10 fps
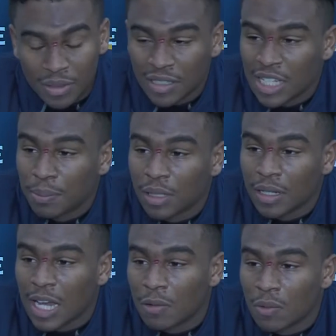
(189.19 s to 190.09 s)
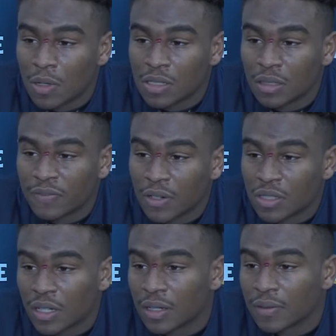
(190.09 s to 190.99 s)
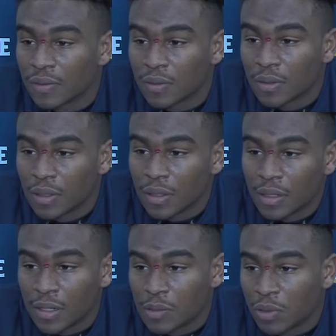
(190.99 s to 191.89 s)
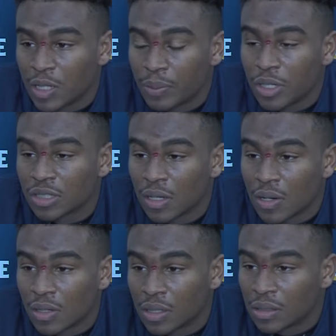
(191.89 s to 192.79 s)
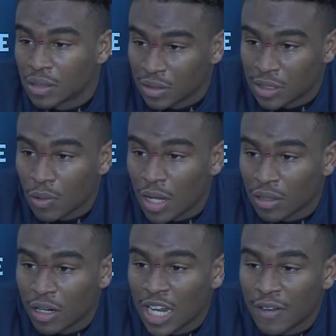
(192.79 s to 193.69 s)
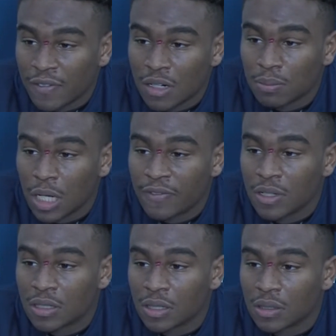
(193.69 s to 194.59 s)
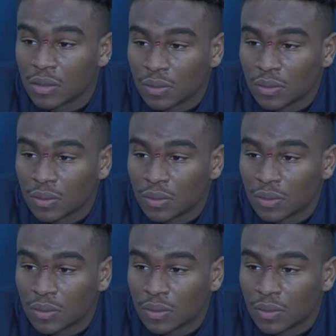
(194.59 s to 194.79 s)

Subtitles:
Just keep playing how we was in the first half. That's what he preached on, and just go out there and have fun and play for each other.